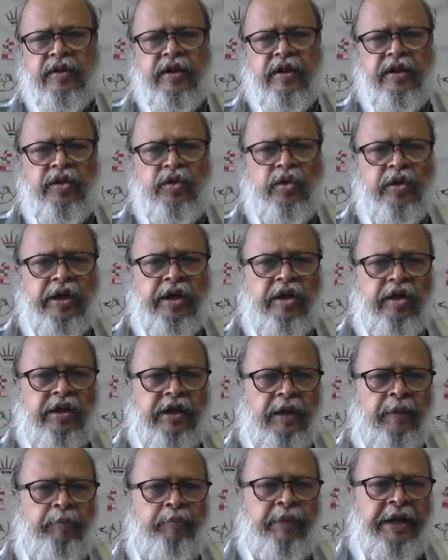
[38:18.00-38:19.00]
You cannot
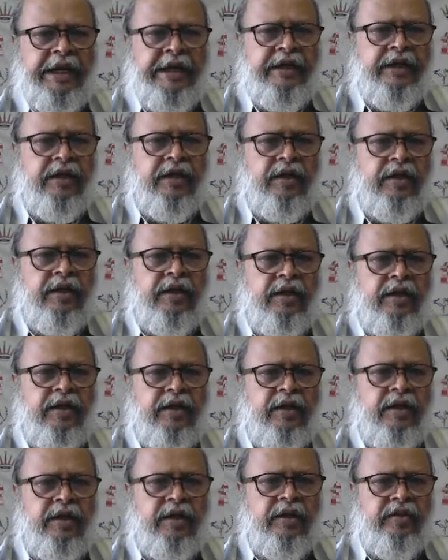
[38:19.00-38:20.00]
come mate.
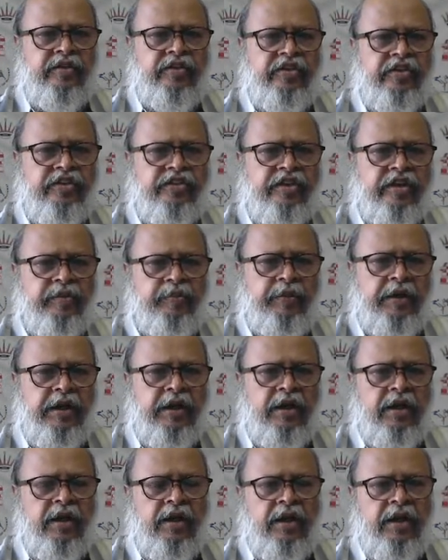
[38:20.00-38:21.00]
This is check.
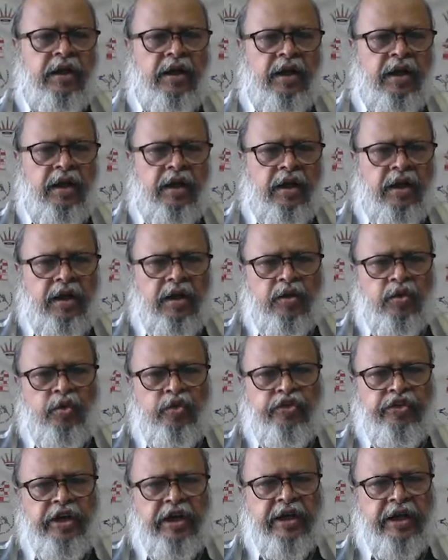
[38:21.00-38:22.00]
Rook
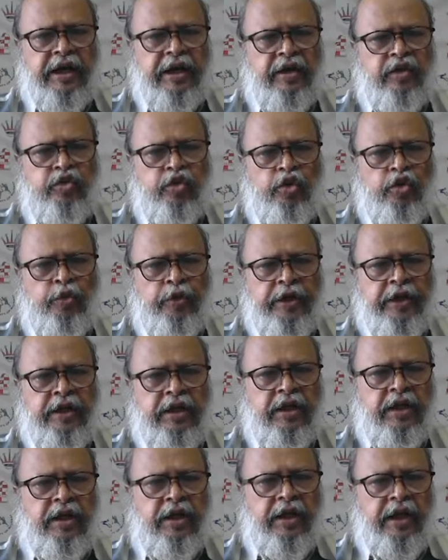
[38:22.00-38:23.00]
check and should win.
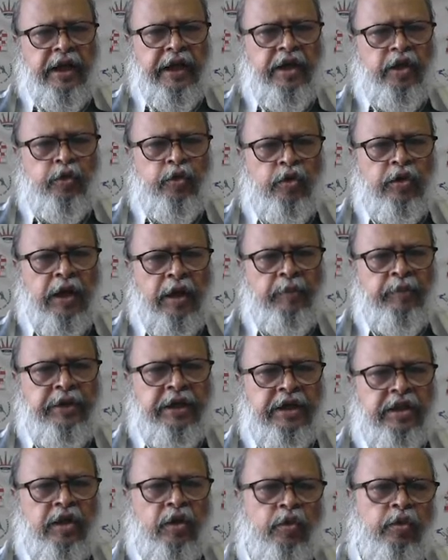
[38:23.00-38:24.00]
And if you come here,
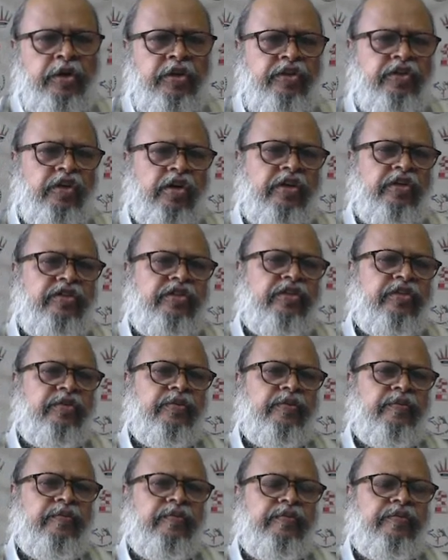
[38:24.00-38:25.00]
the queen joins.
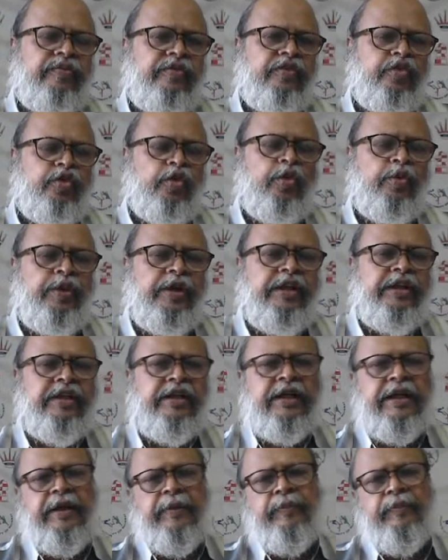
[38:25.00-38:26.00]
Should win in the
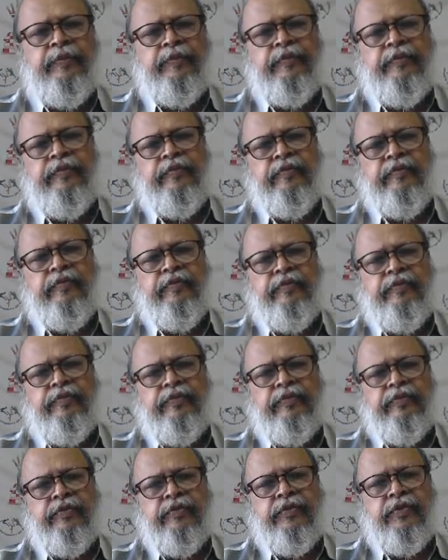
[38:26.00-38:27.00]
game.
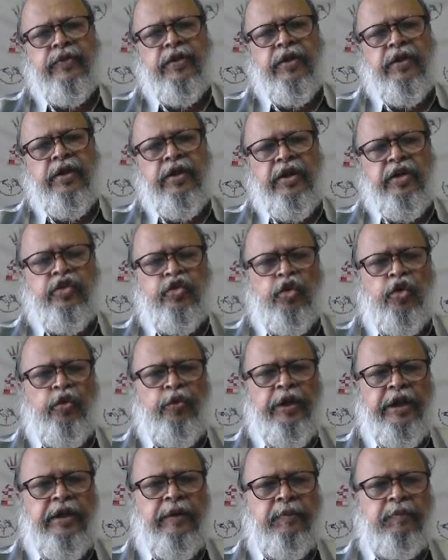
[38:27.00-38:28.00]
It should
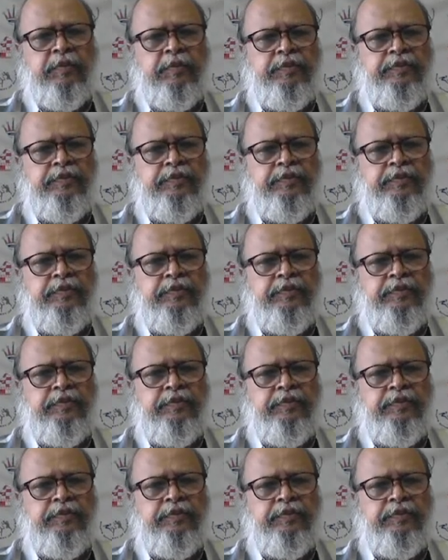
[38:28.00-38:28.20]
win.